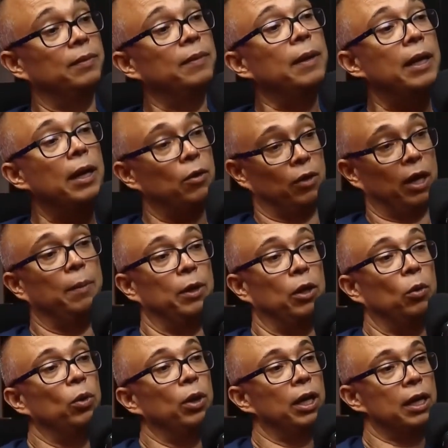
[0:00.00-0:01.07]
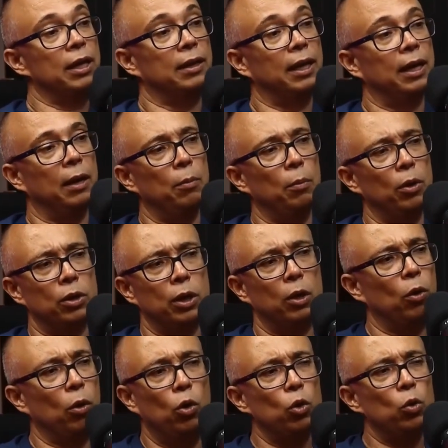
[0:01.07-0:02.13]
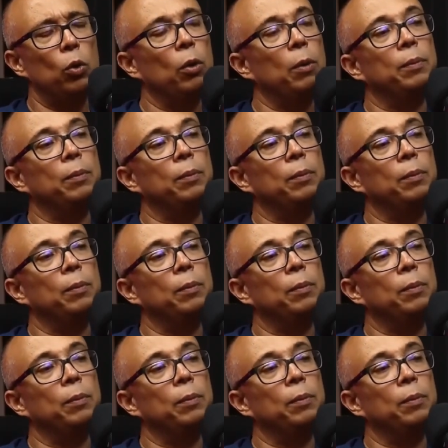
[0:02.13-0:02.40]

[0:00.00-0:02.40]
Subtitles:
and rapid way that I put that on hold.